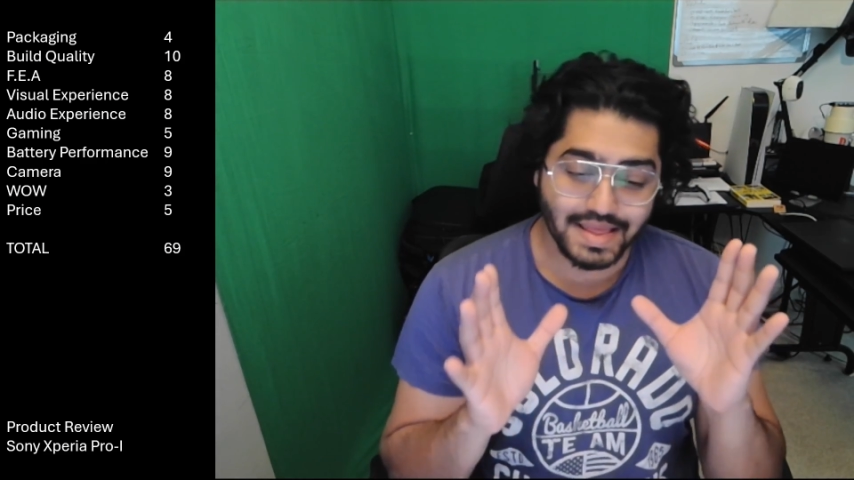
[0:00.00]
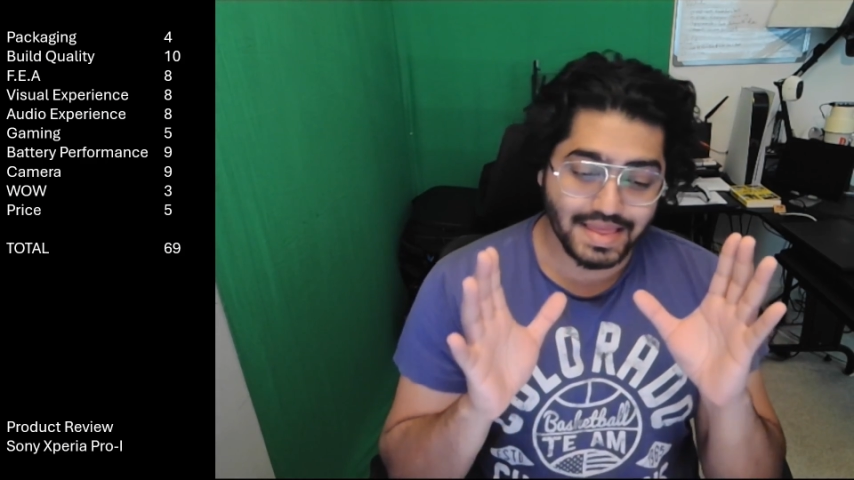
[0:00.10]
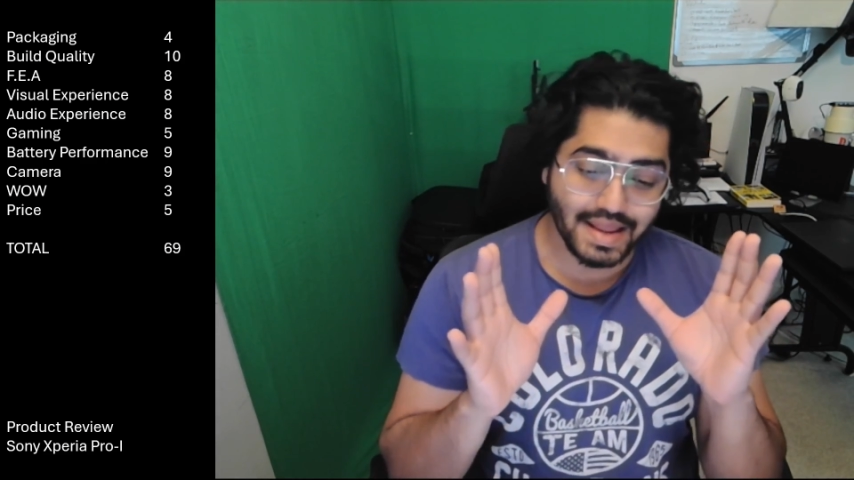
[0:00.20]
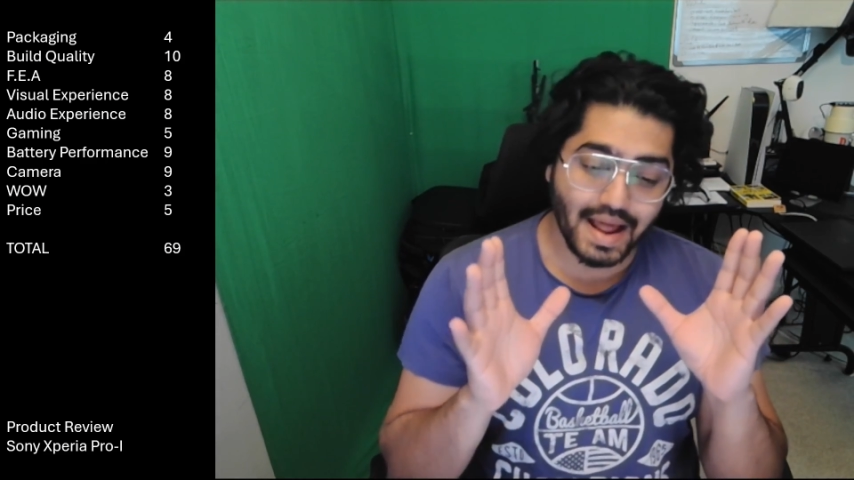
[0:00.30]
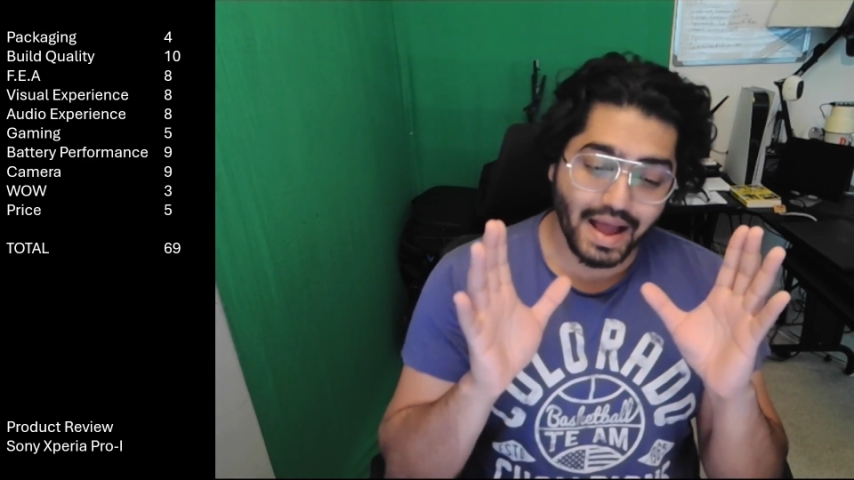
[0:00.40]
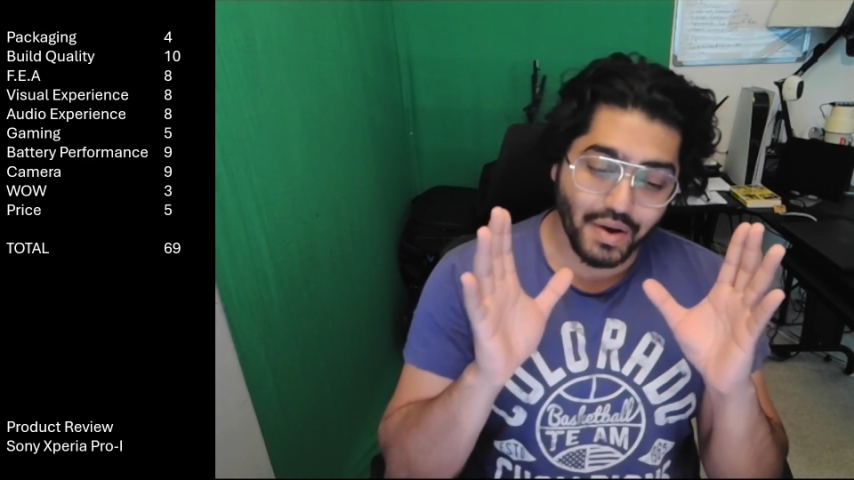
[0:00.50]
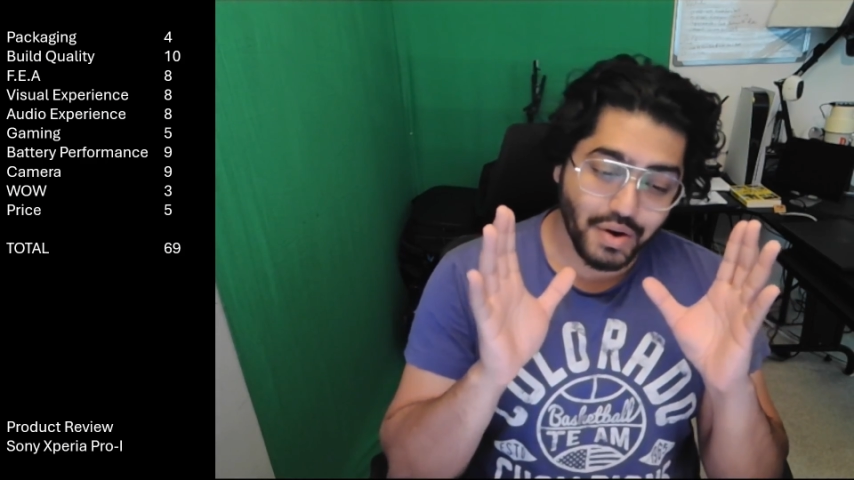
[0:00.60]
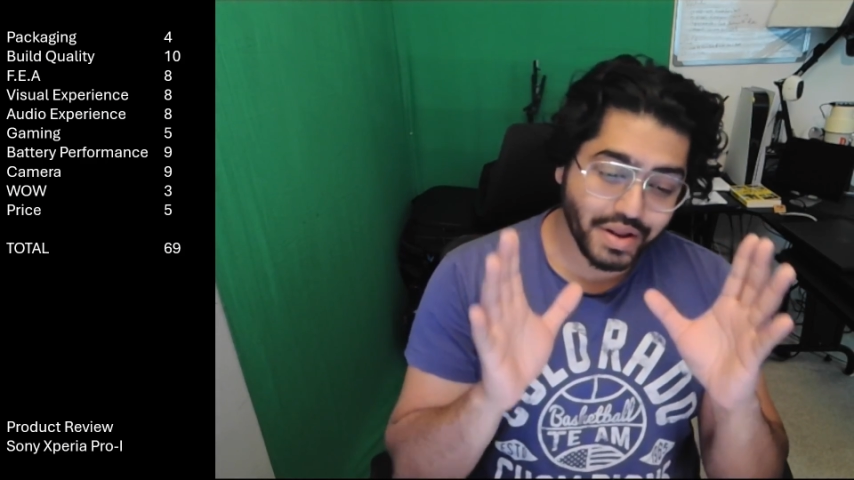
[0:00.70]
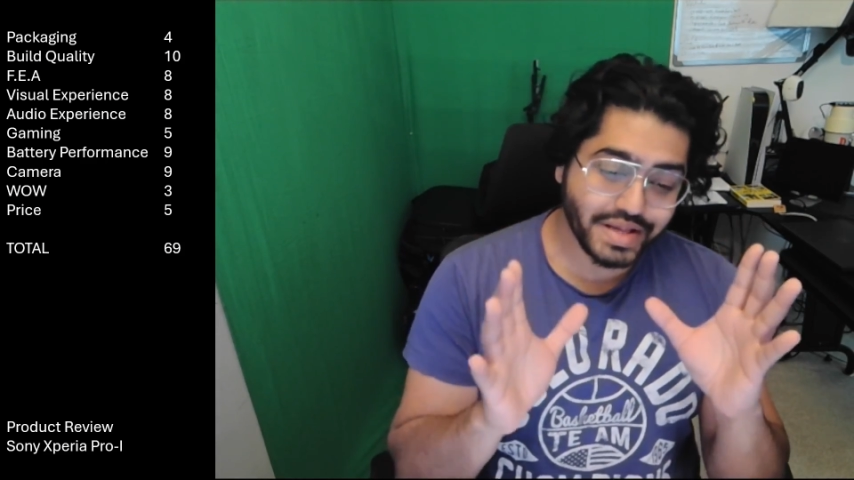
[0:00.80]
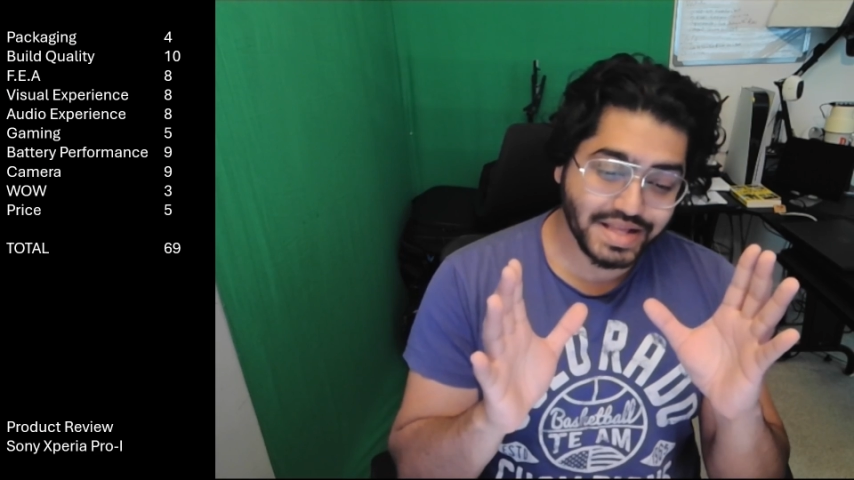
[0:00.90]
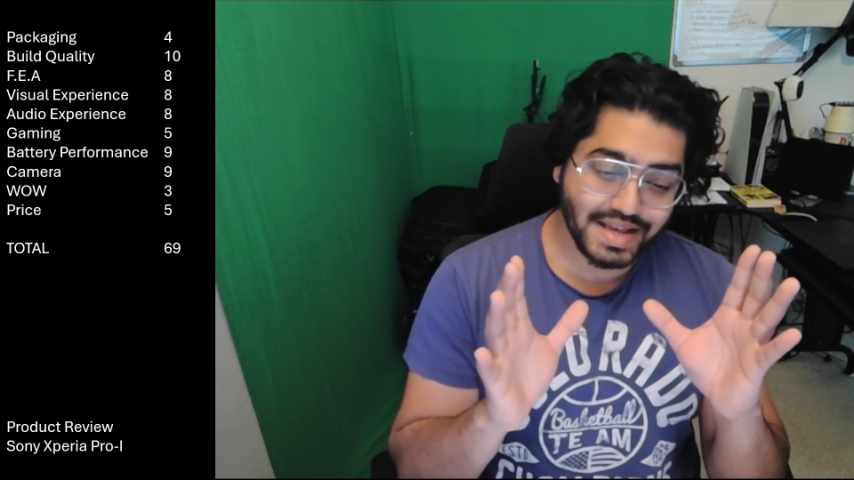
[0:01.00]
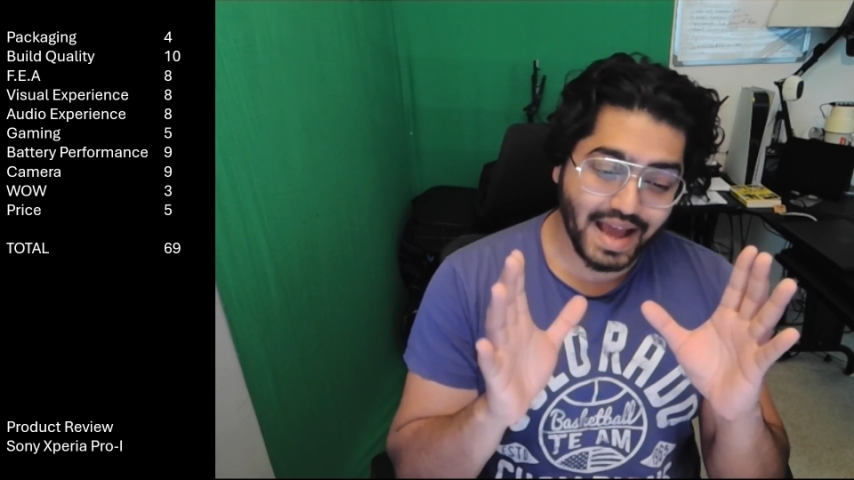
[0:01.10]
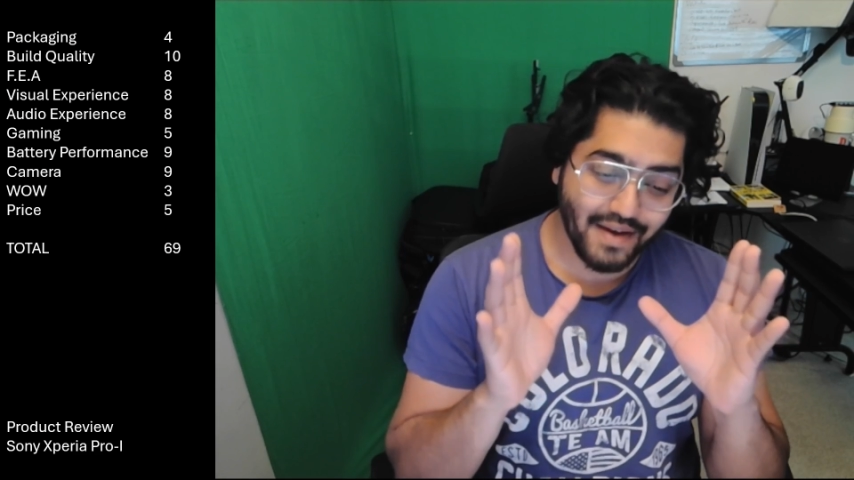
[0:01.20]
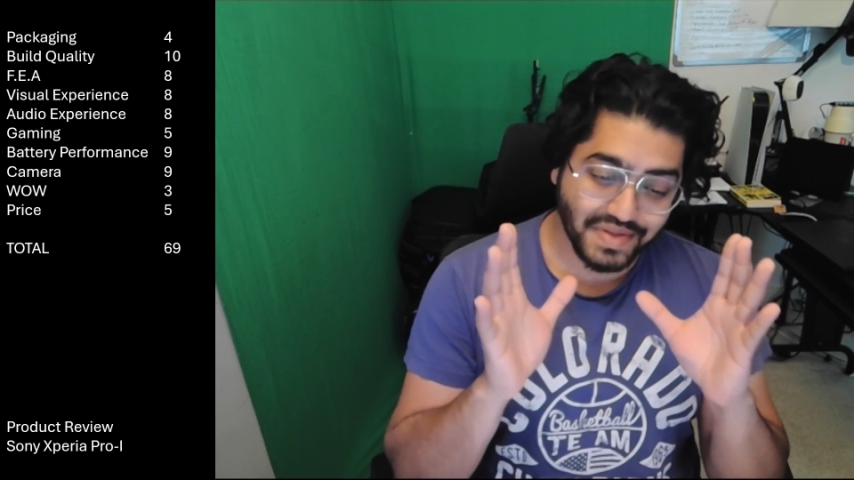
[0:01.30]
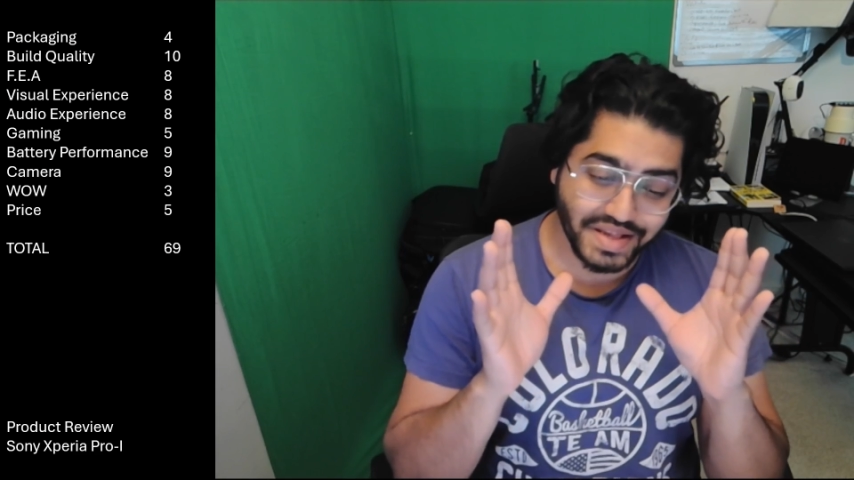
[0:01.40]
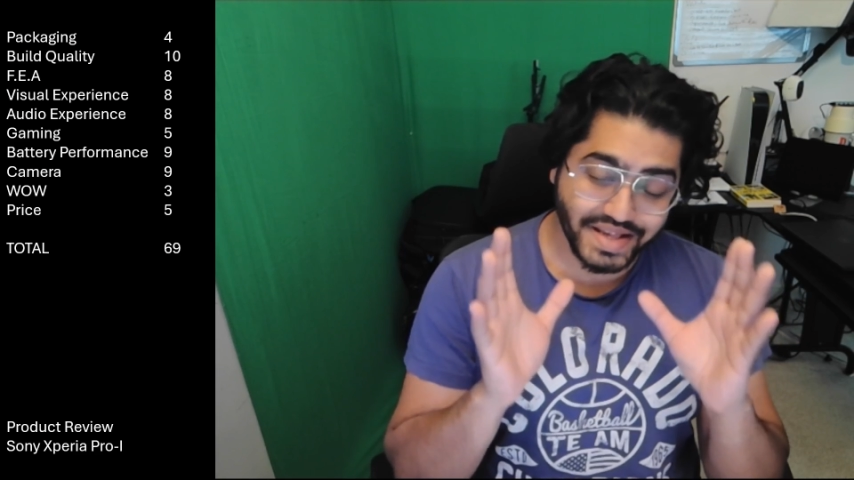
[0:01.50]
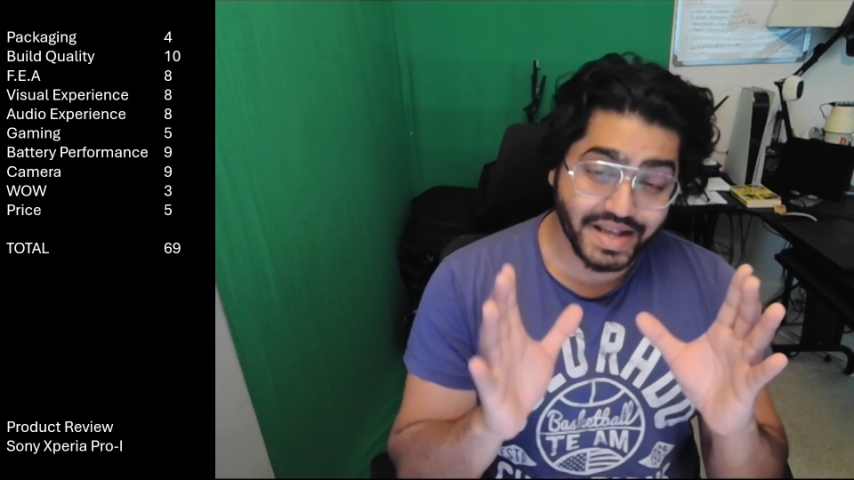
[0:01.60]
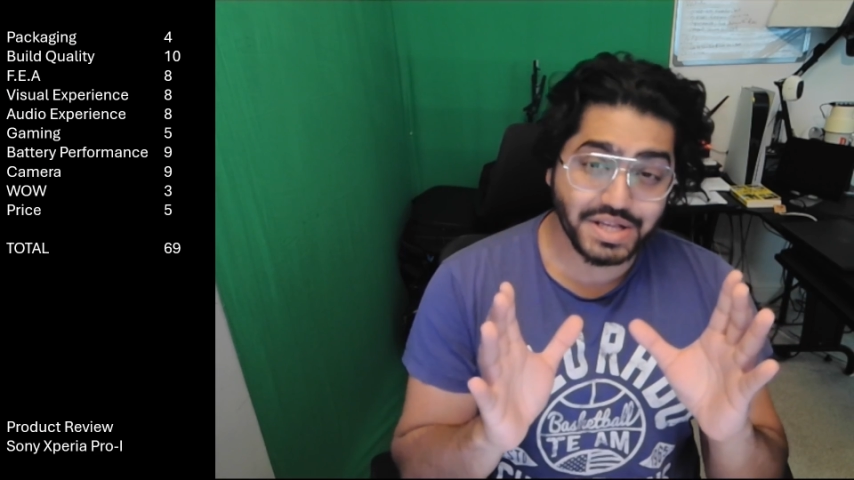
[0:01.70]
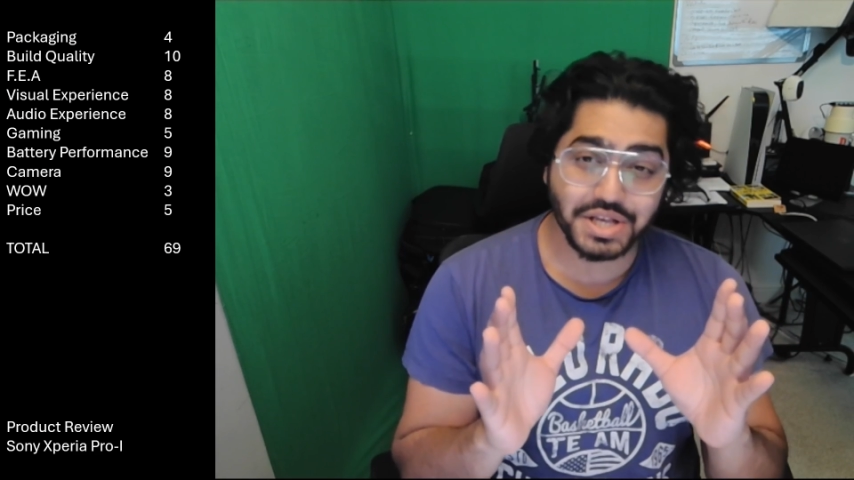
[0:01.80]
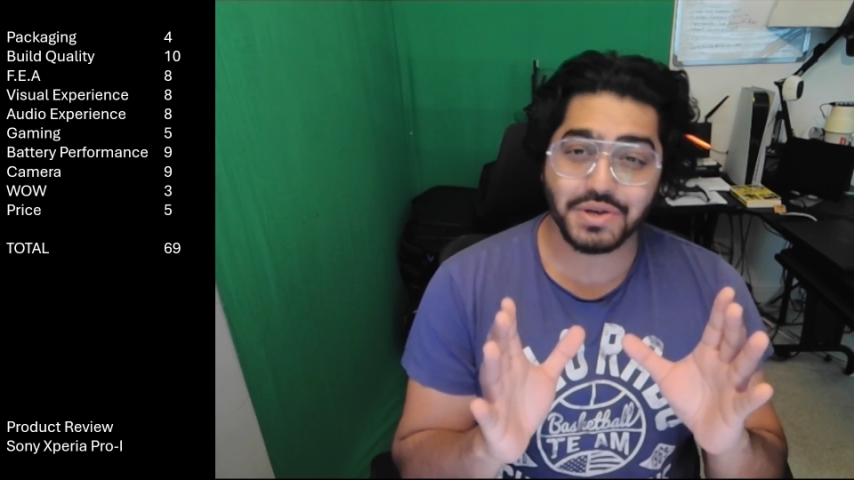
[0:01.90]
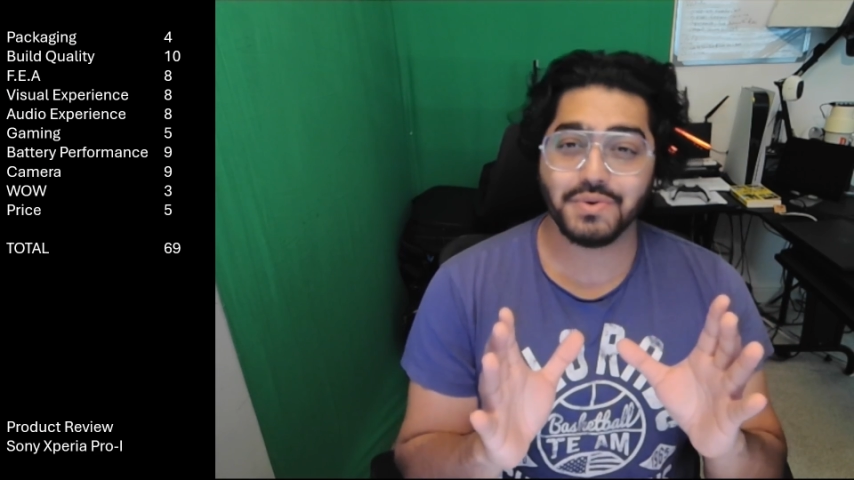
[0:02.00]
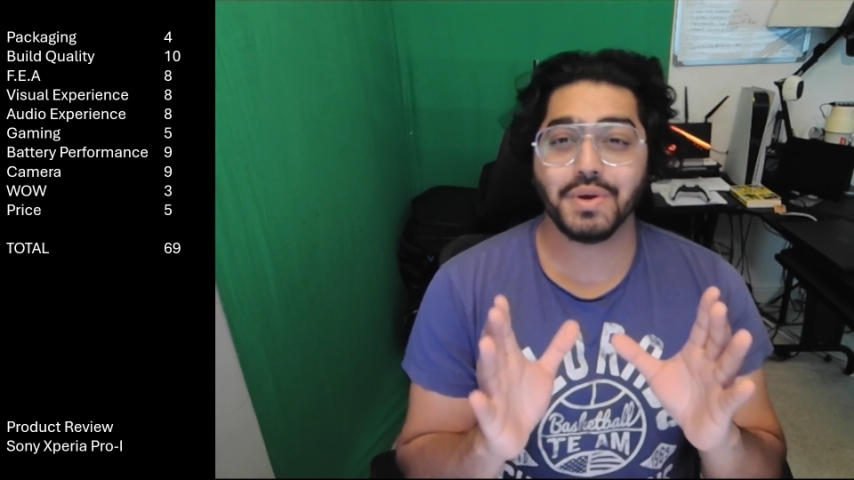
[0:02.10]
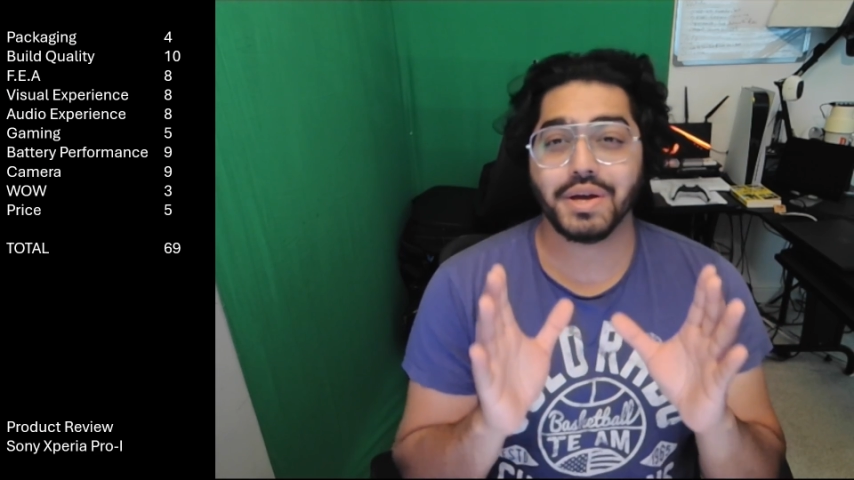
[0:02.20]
then I honestly have to say to you,